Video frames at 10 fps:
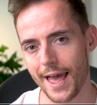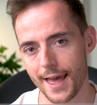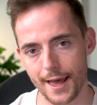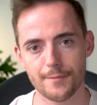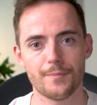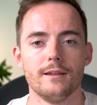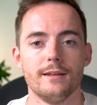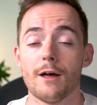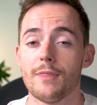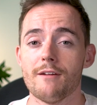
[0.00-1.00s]
hair.
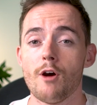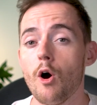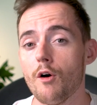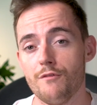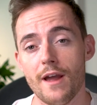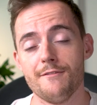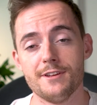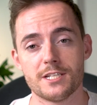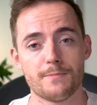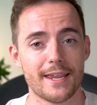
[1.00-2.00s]
Now, there are
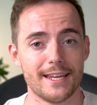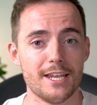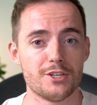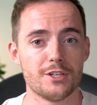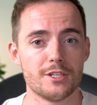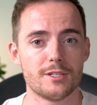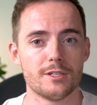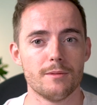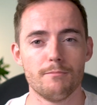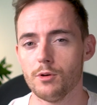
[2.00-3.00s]
various
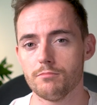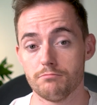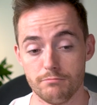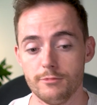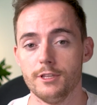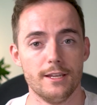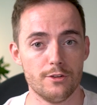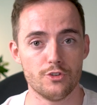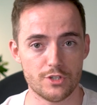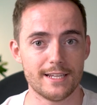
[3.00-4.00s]
speculations, but they're
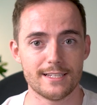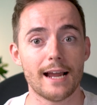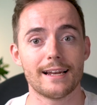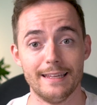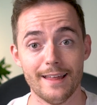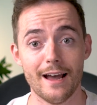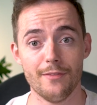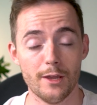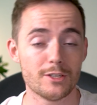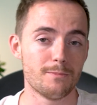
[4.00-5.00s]
just exactly that,
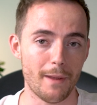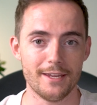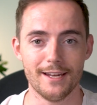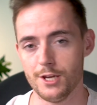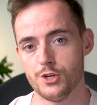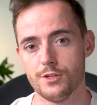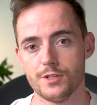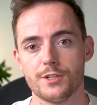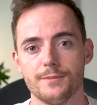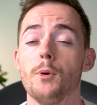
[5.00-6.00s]
they are
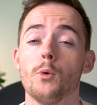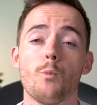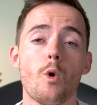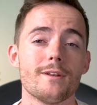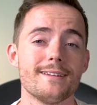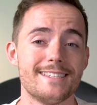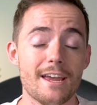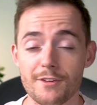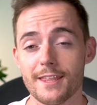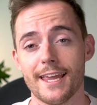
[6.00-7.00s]
speculations. But
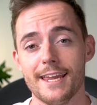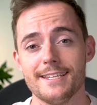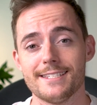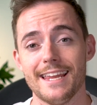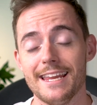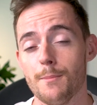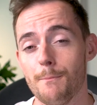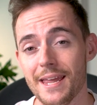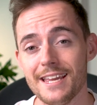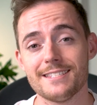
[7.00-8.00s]
whatever the case, it
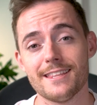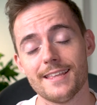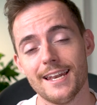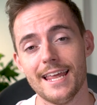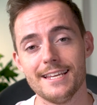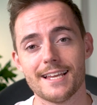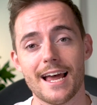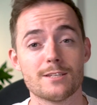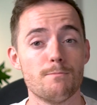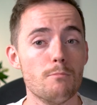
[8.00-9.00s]
appears that the laser
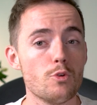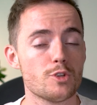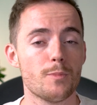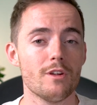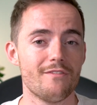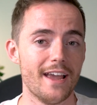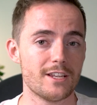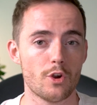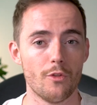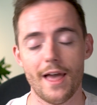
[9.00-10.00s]
has multiple
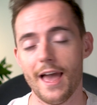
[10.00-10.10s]
effects on